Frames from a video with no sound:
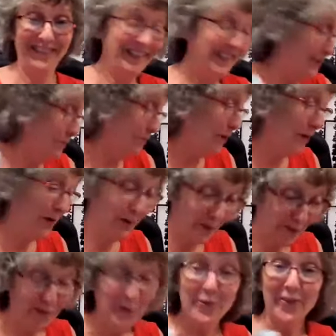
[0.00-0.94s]
It's a
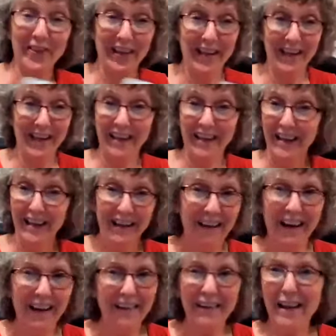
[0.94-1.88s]
wonderful thing.
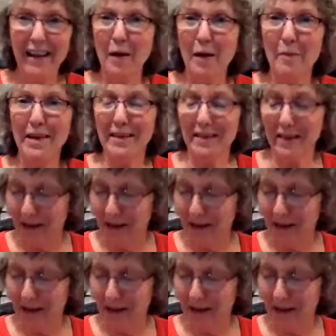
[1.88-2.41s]
I don't know how many